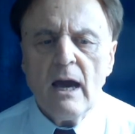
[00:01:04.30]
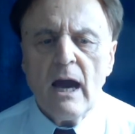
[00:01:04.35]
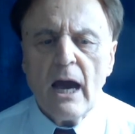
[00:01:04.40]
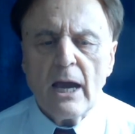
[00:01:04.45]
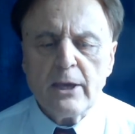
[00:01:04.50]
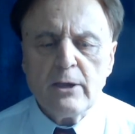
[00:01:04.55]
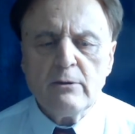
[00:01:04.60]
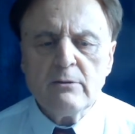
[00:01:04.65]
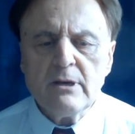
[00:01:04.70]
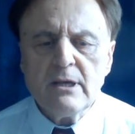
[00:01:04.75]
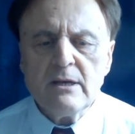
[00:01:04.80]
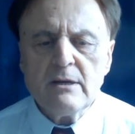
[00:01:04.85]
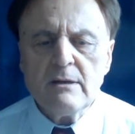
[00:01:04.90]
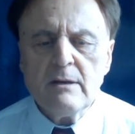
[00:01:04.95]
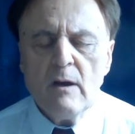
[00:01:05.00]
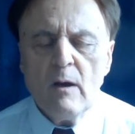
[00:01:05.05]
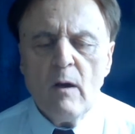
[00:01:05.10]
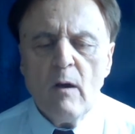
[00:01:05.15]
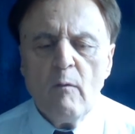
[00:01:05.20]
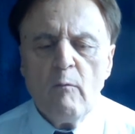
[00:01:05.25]
A
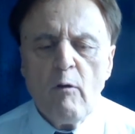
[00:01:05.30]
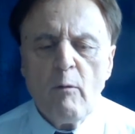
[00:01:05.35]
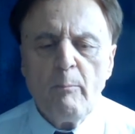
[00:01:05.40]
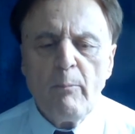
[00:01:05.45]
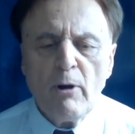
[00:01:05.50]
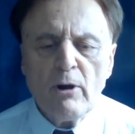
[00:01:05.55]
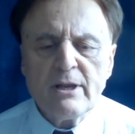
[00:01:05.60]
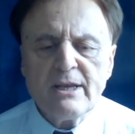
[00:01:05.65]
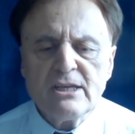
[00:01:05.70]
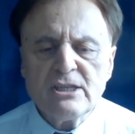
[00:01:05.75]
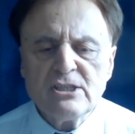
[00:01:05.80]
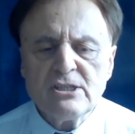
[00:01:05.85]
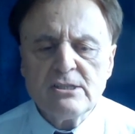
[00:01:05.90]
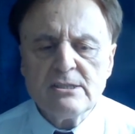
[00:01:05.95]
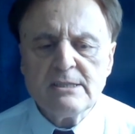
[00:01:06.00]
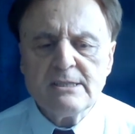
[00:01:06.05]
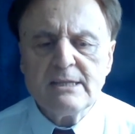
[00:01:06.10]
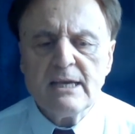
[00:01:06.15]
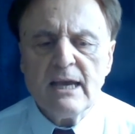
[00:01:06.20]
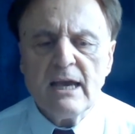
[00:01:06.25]
union where
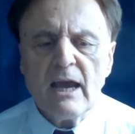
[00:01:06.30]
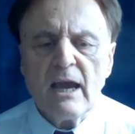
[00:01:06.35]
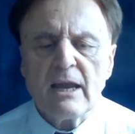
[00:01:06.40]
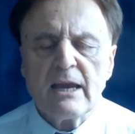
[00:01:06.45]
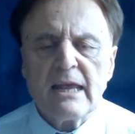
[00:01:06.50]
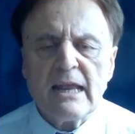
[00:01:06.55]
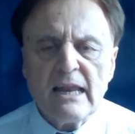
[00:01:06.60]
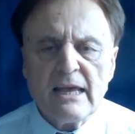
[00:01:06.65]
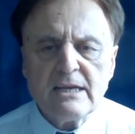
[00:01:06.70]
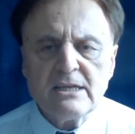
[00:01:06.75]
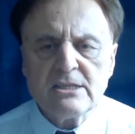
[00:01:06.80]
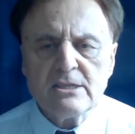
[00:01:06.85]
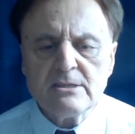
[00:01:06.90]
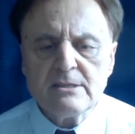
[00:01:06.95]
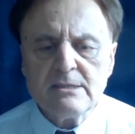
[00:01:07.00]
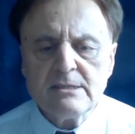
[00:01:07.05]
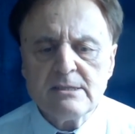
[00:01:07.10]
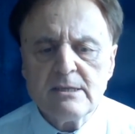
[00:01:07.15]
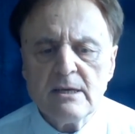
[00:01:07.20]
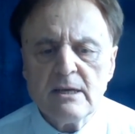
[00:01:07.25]
politicians and
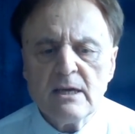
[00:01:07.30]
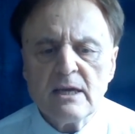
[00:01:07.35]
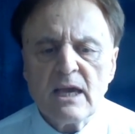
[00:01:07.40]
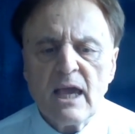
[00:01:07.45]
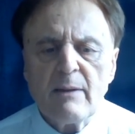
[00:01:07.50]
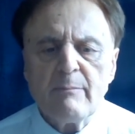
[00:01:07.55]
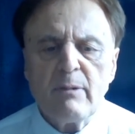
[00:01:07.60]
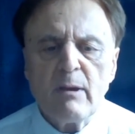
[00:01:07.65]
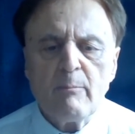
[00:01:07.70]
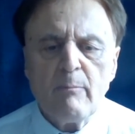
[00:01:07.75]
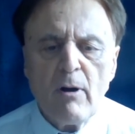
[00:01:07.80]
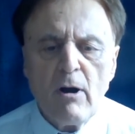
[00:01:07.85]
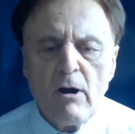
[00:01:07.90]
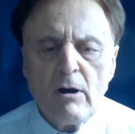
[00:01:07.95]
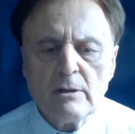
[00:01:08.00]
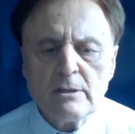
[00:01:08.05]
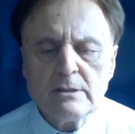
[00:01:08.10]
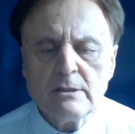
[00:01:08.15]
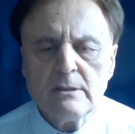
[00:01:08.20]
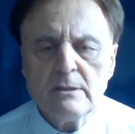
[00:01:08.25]
elections can be
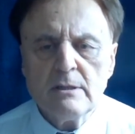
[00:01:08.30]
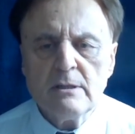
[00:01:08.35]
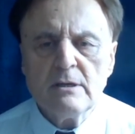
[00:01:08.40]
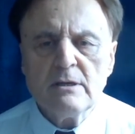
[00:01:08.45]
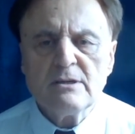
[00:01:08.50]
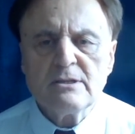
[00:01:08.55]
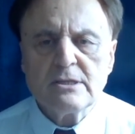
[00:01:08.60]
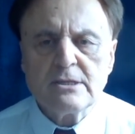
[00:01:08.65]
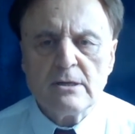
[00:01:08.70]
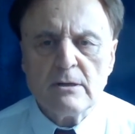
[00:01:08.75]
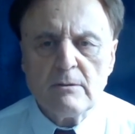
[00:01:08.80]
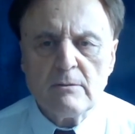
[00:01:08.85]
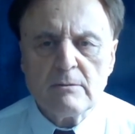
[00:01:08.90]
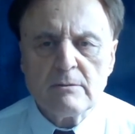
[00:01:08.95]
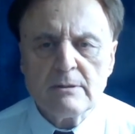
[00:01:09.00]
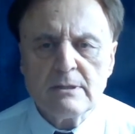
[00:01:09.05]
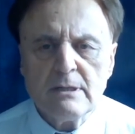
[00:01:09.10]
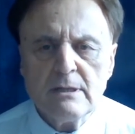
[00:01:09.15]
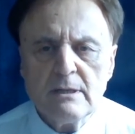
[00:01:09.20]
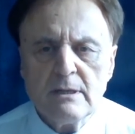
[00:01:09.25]
bought,
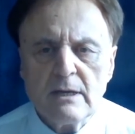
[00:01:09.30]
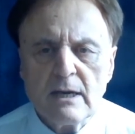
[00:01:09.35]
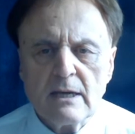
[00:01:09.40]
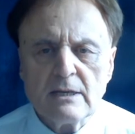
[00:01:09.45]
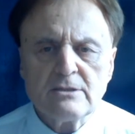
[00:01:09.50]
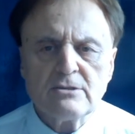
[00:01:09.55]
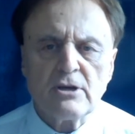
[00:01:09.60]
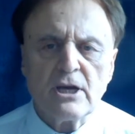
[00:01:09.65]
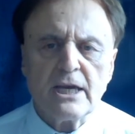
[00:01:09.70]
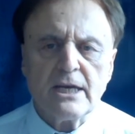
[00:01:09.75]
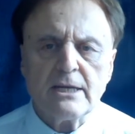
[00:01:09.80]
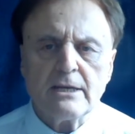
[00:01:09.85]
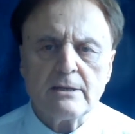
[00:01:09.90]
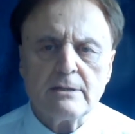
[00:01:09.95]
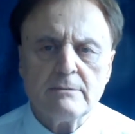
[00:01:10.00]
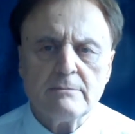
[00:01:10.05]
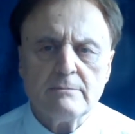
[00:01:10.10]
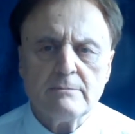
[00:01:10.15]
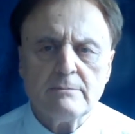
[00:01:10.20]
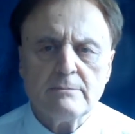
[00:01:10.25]
sold, and traded.